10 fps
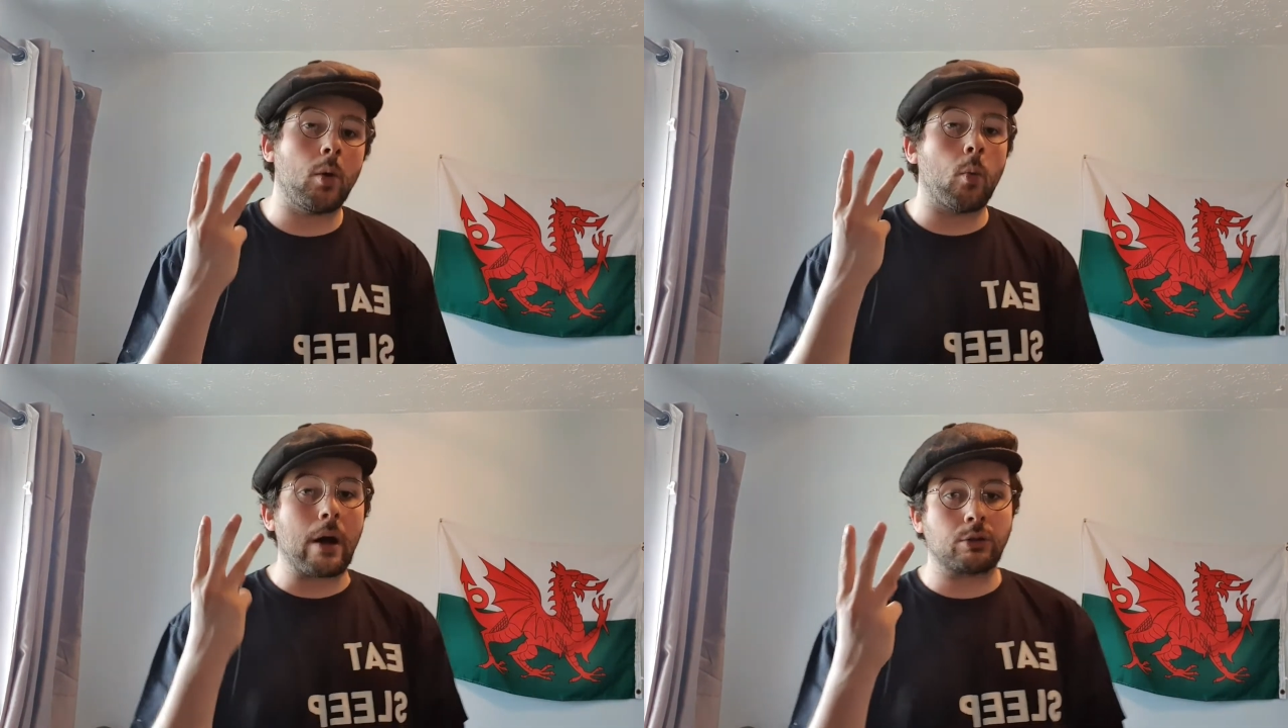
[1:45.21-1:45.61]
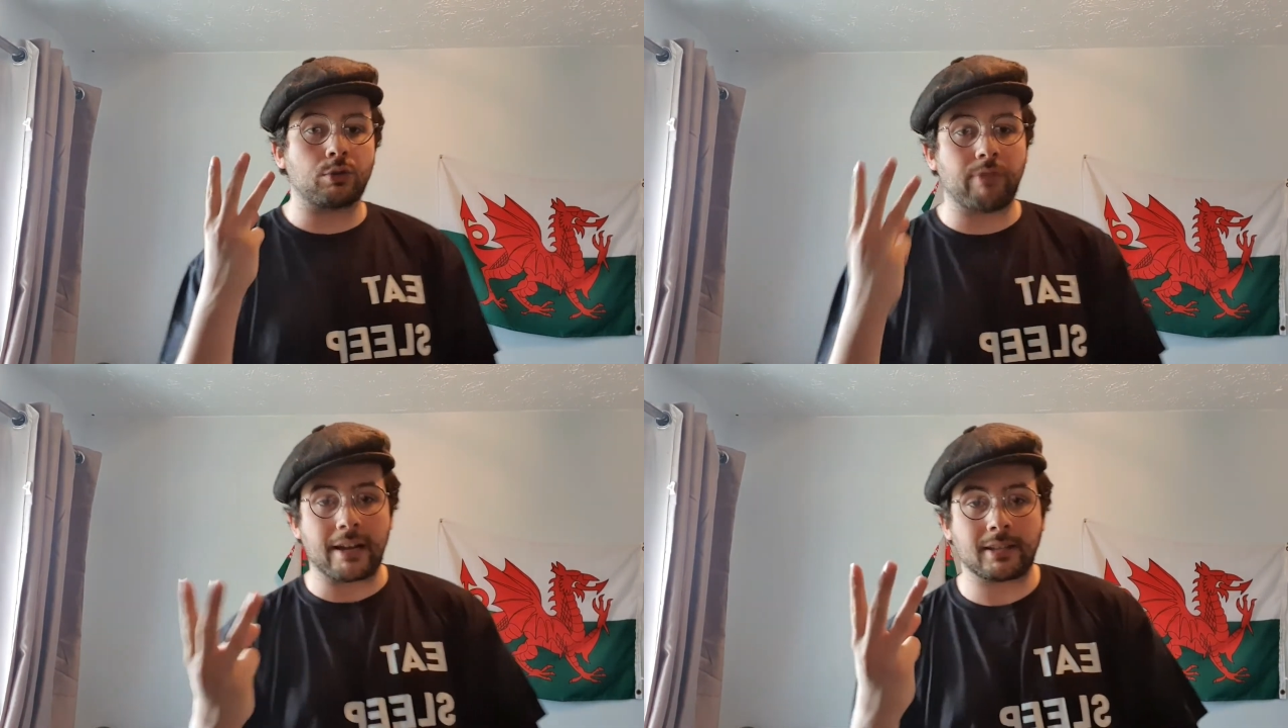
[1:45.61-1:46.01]
Welsh
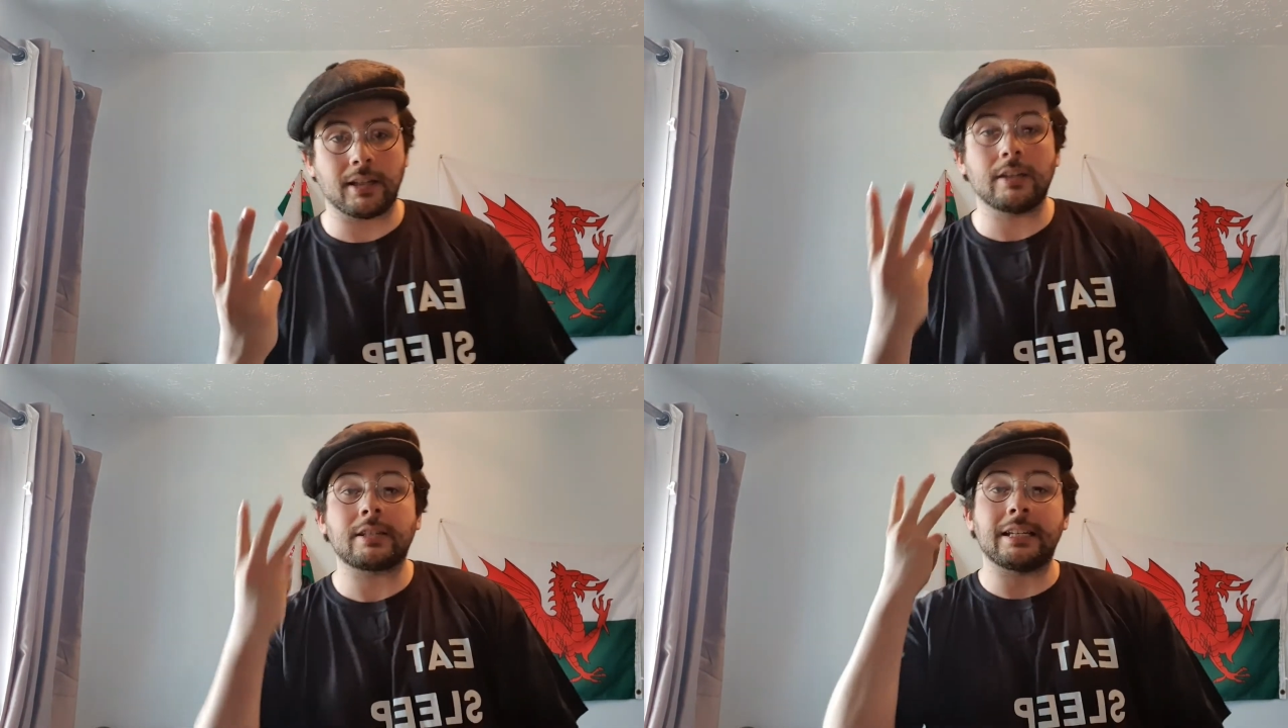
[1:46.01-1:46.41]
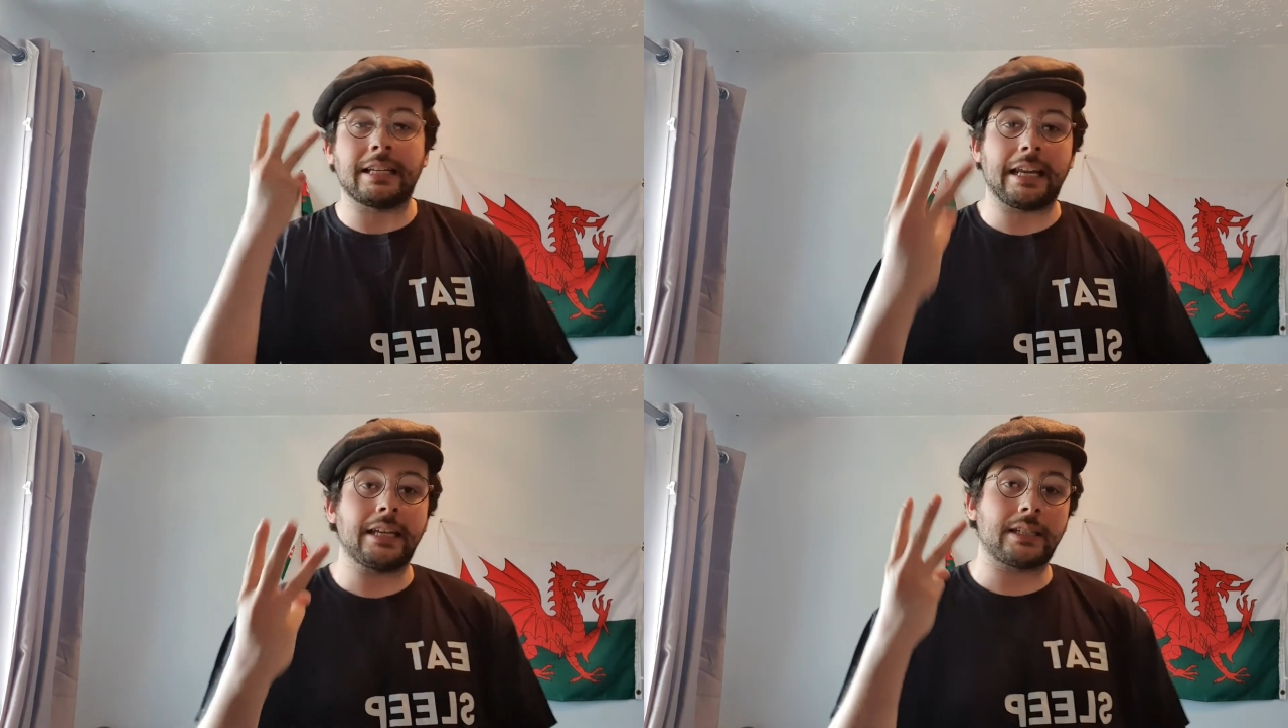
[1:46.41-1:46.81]
wrestlers
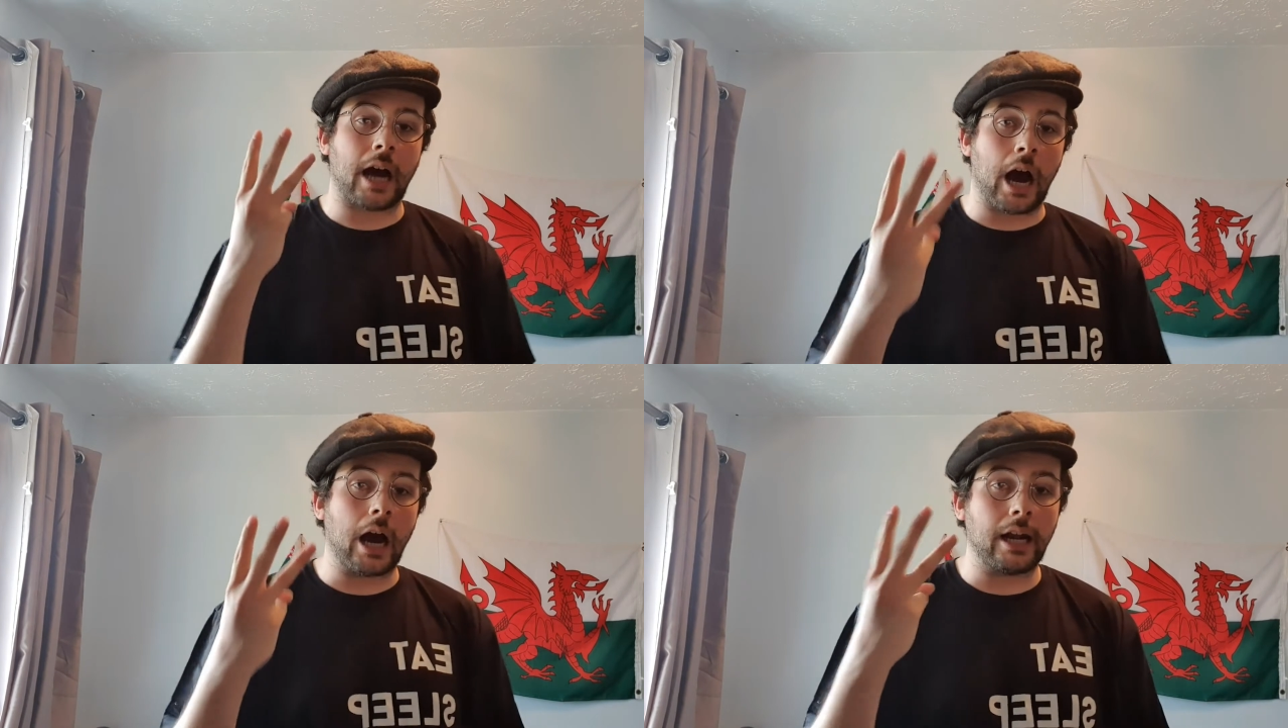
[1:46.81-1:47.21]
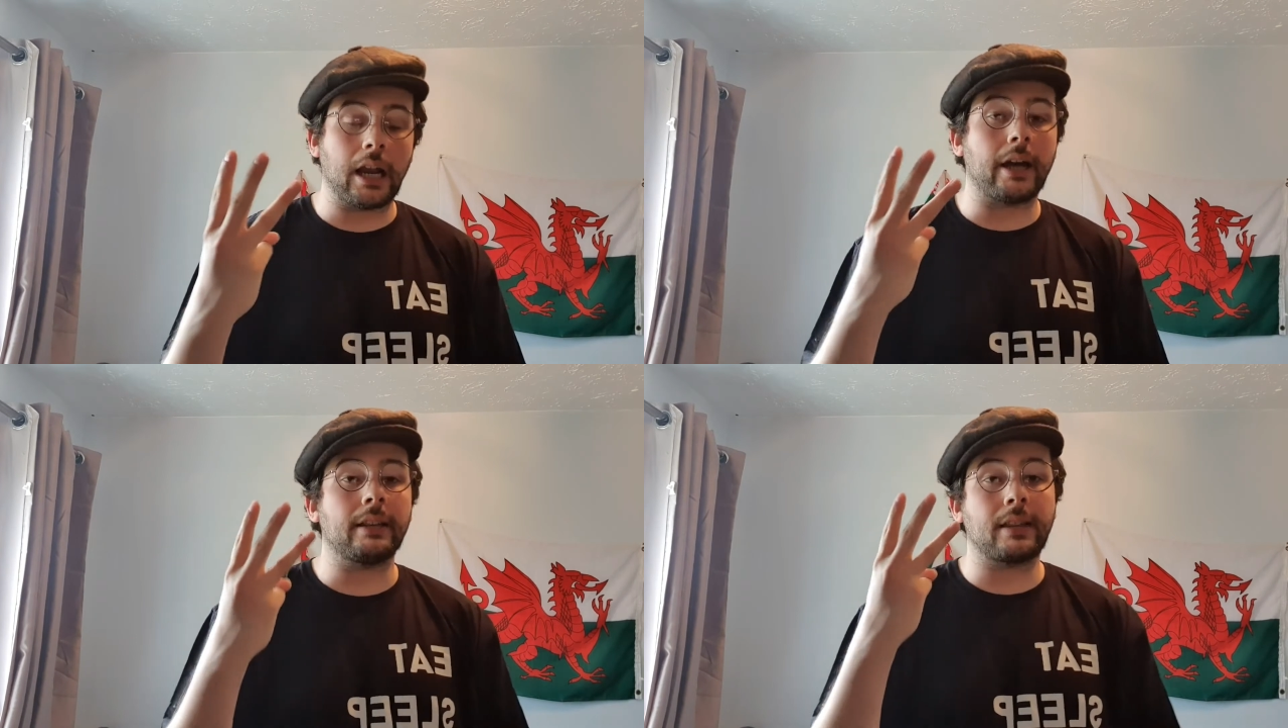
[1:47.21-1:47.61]
need to
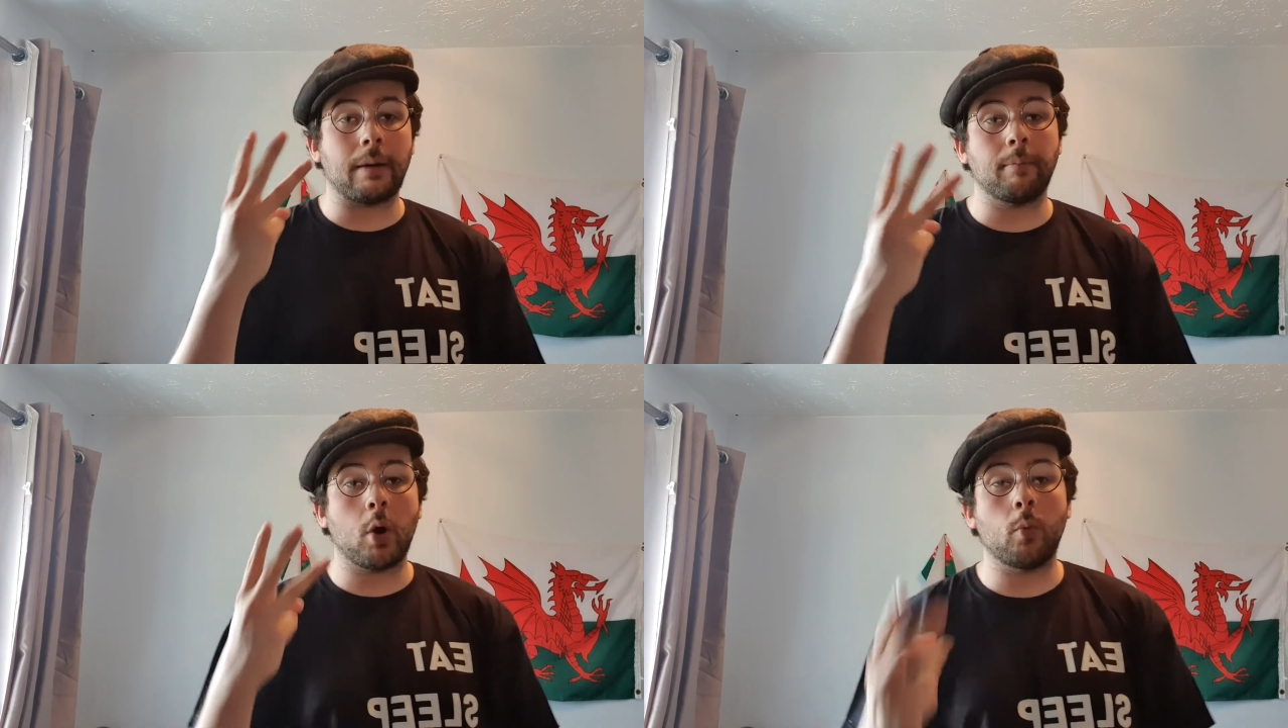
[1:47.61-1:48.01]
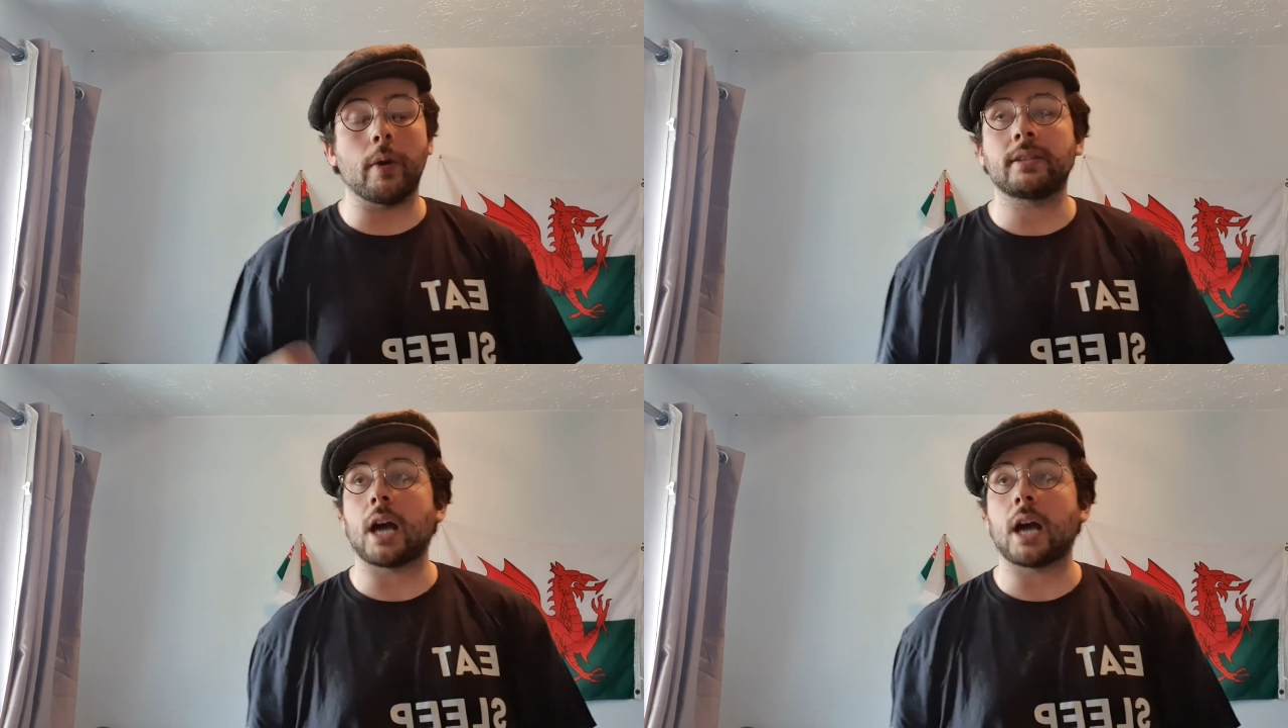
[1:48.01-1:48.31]
highlight that moment.